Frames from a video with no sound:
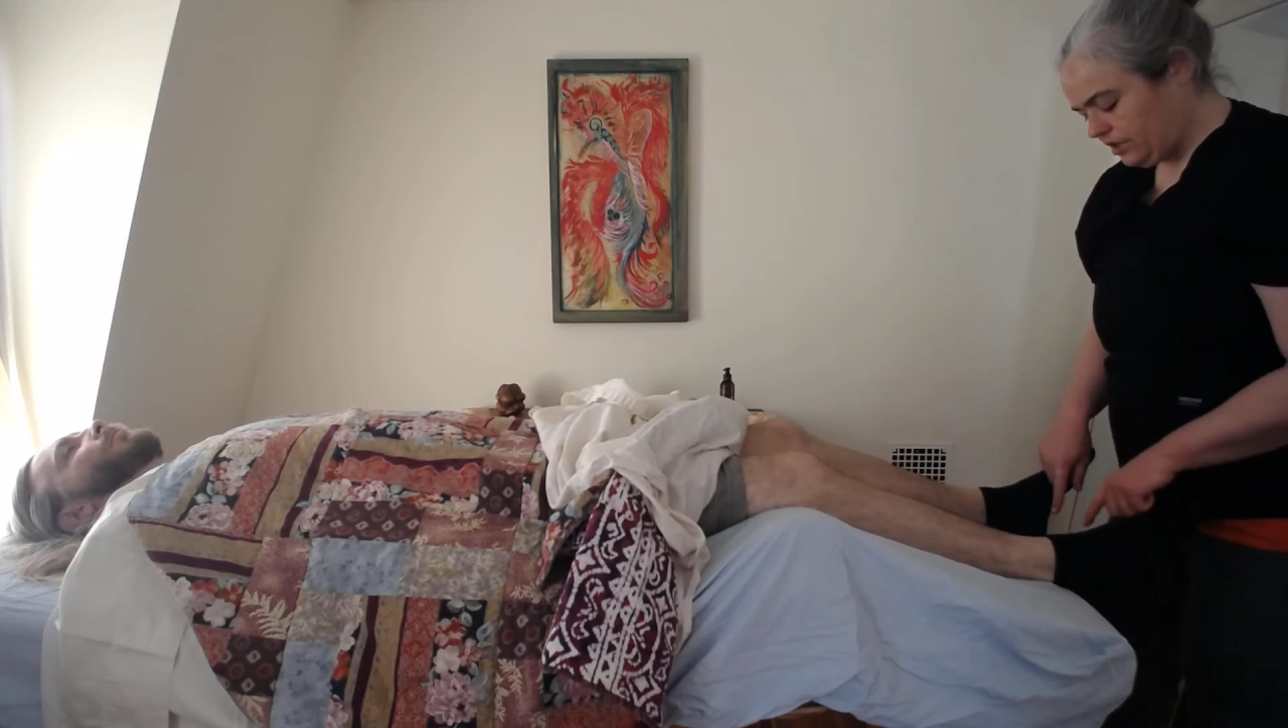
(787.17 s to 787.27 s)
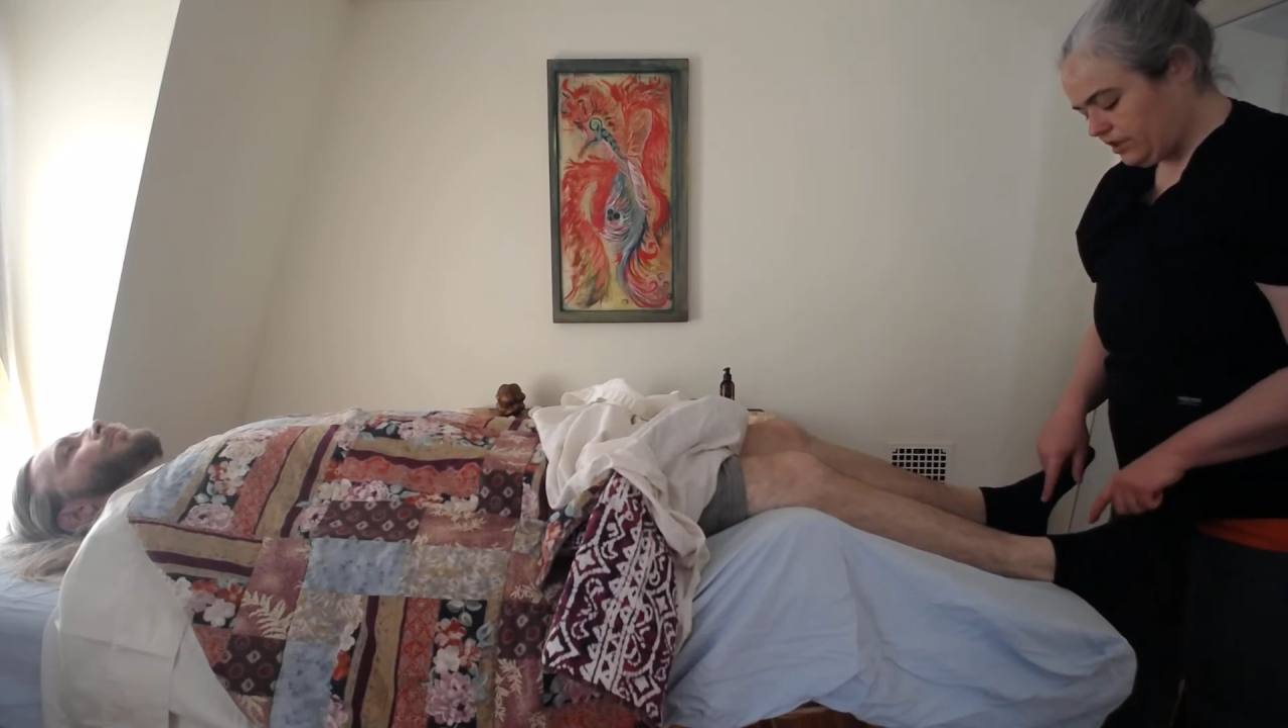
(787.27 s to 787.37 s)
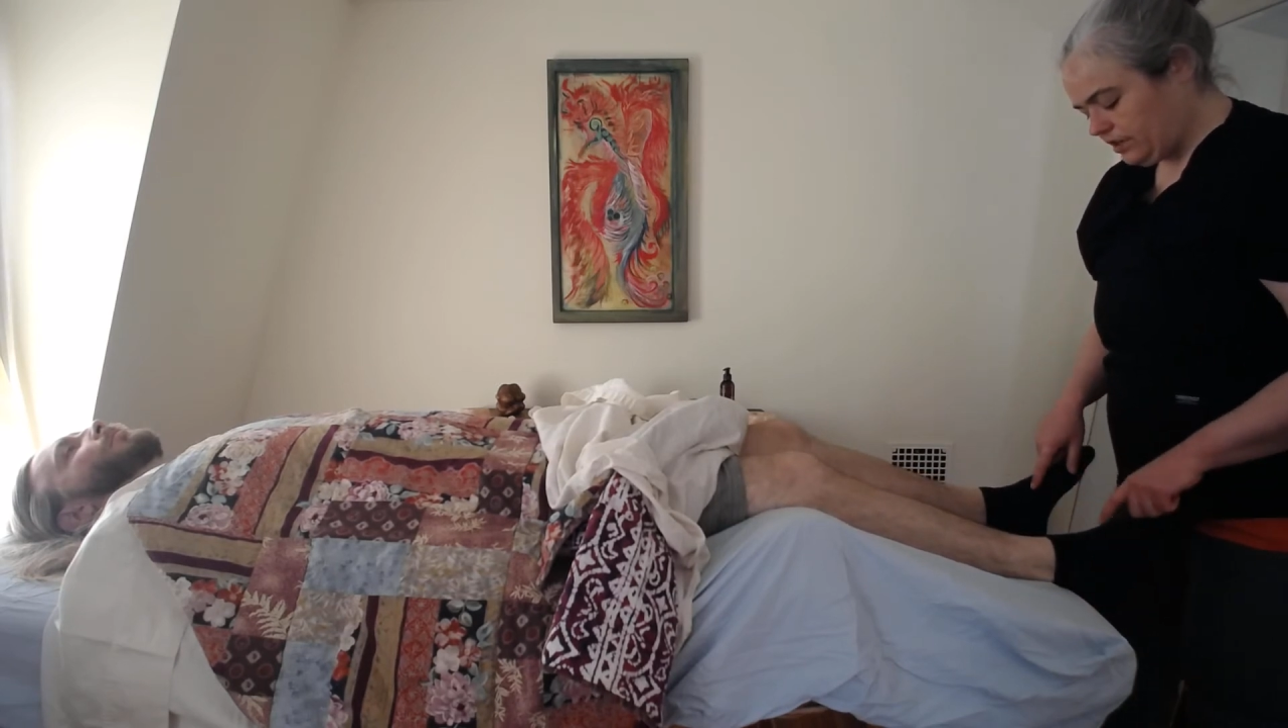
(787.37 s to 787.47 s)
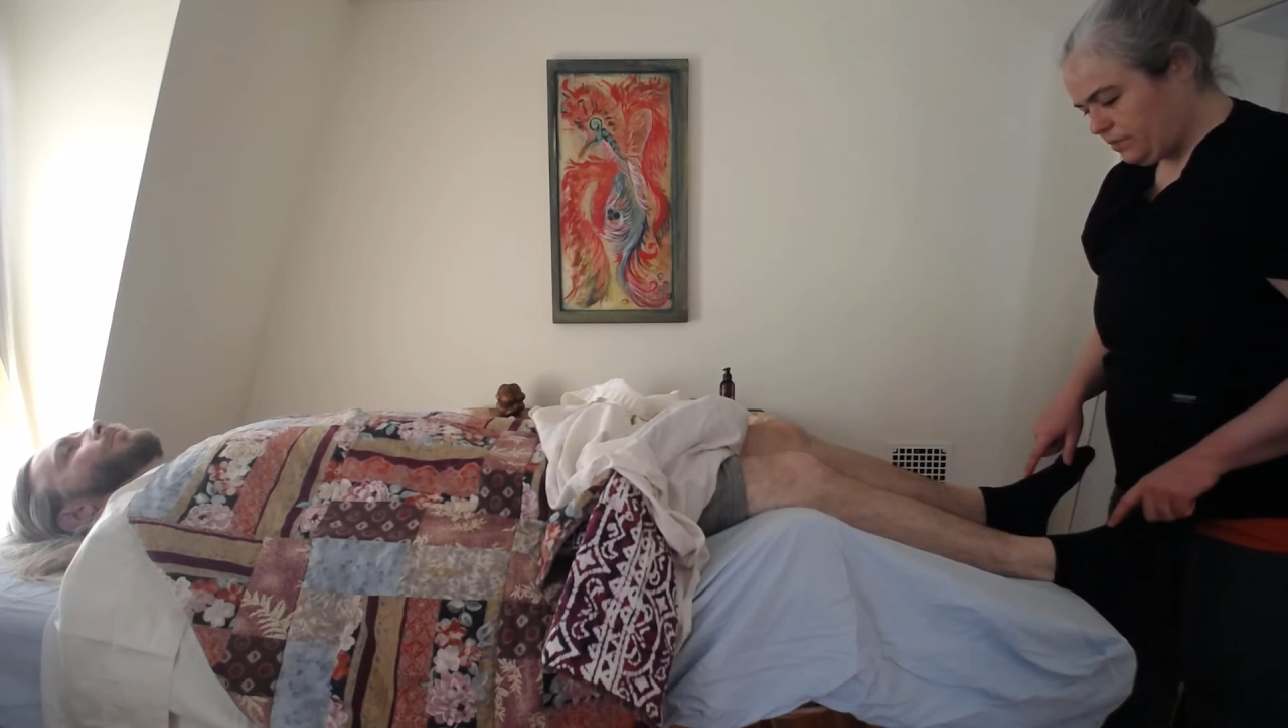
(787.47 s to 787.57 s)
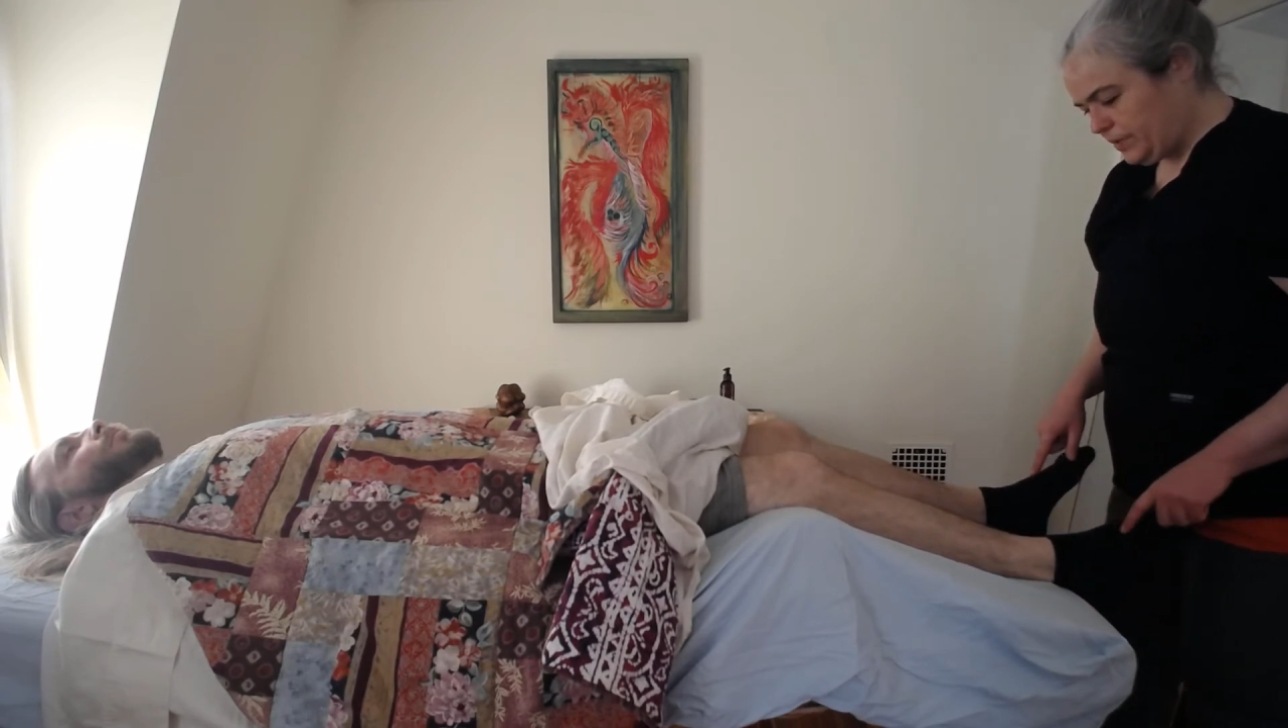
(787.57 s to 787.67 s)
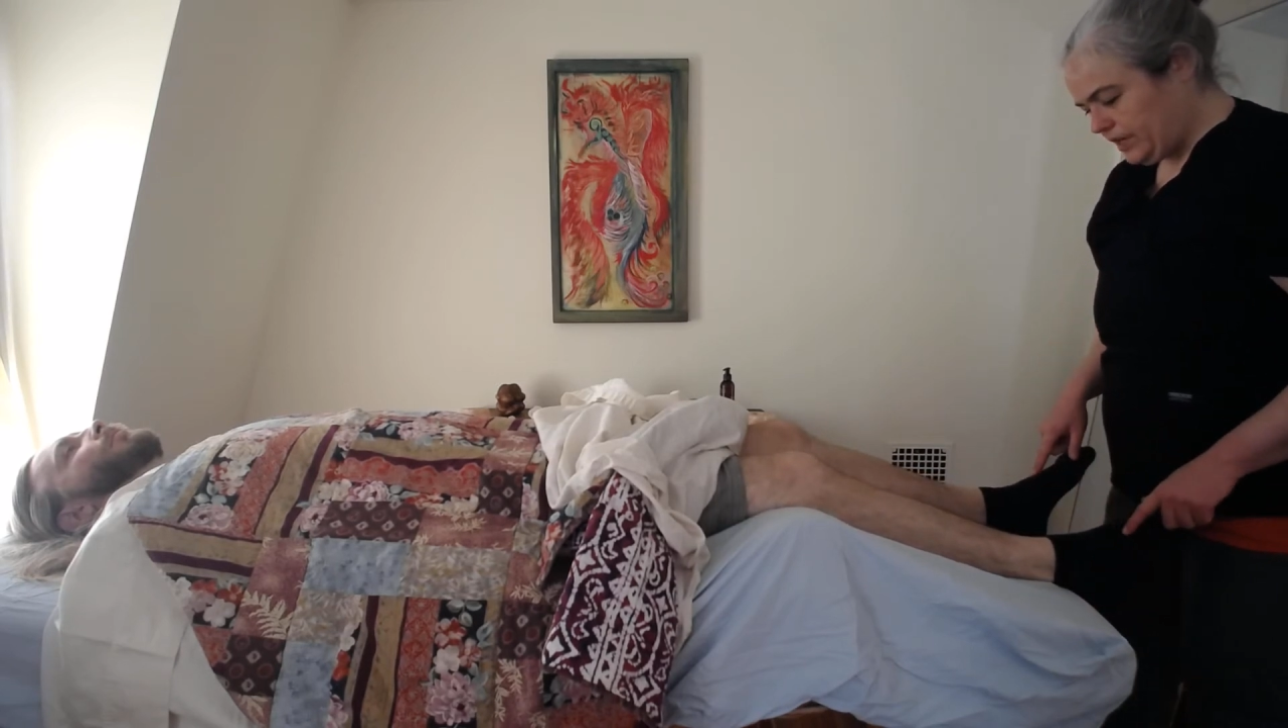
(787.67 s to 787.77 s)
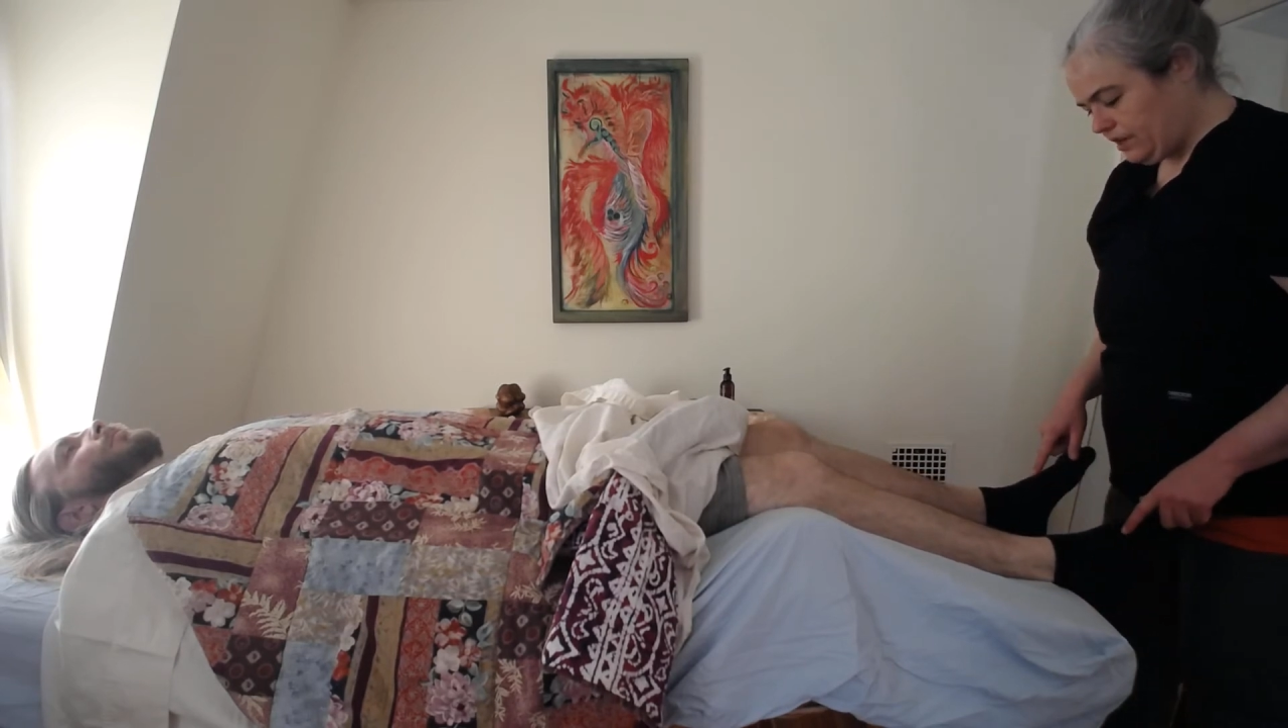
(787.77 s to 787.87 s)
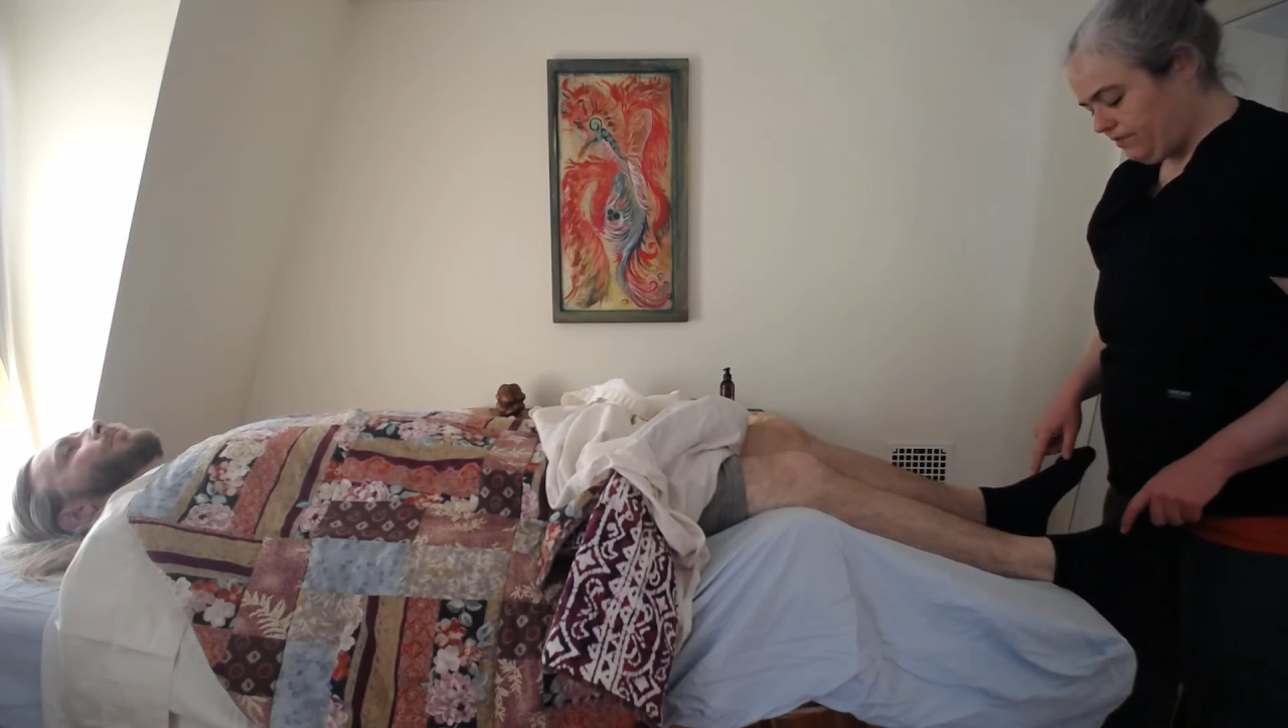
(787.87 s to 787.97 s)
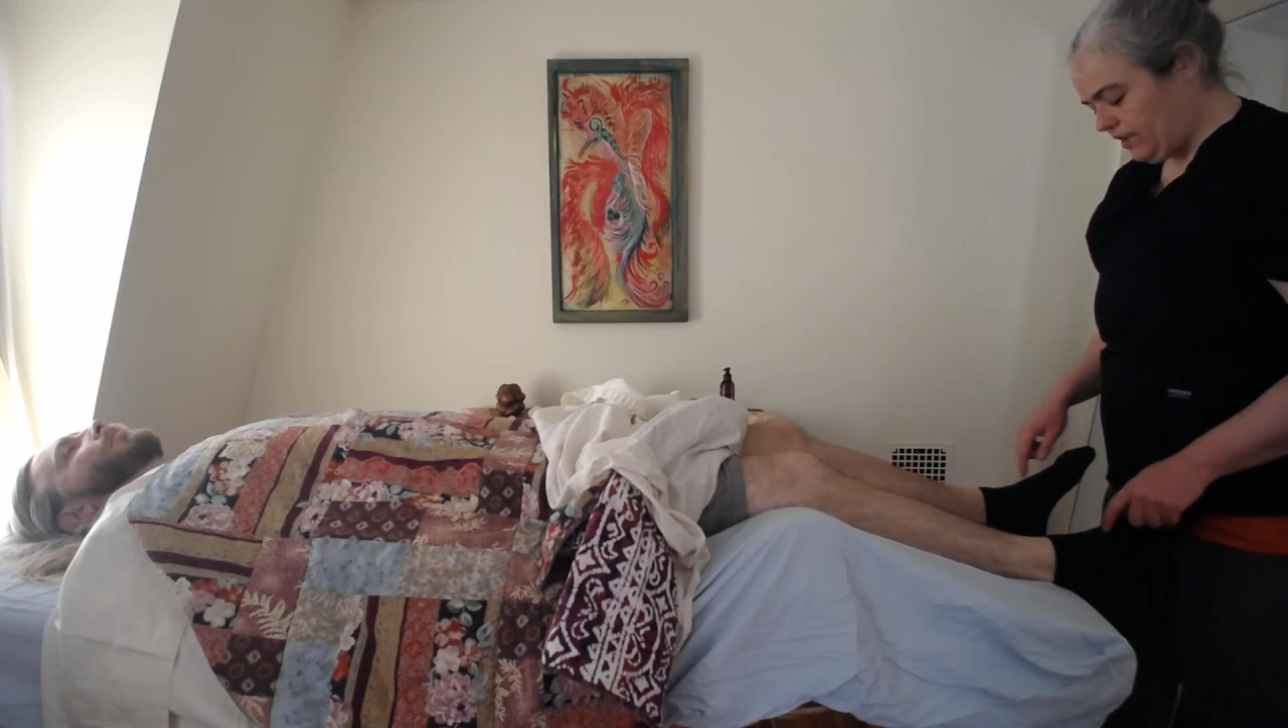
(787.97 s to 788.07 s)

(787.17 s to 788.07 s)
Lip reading: a little bit of